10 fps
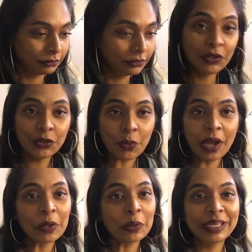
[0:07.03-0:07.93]
This is why I
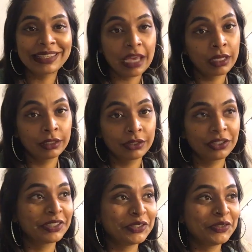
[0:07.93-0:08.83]
don't like to edit shit,
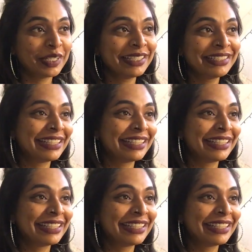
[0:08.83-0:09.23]
because you guys